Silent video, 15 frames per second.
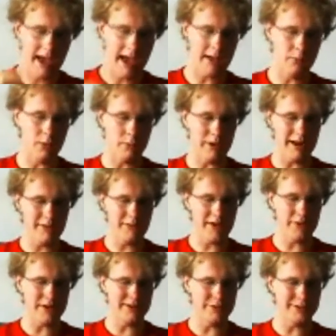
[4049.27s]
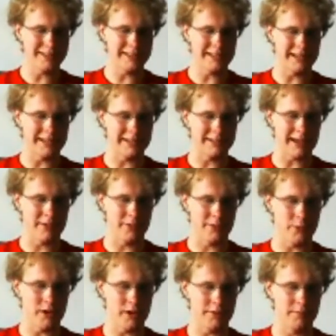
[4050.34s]
And what what I found interesting is
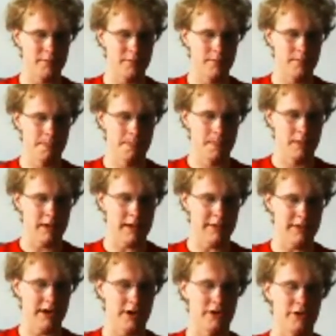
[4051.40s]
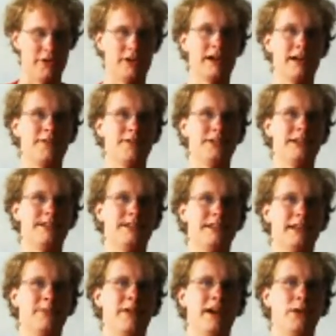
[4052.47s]
everyone in the article kind of says
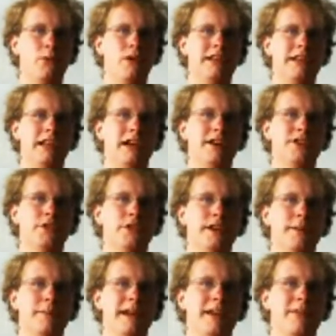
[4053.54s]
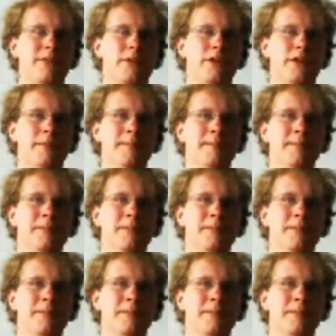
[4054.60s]
they find one luxury to pay for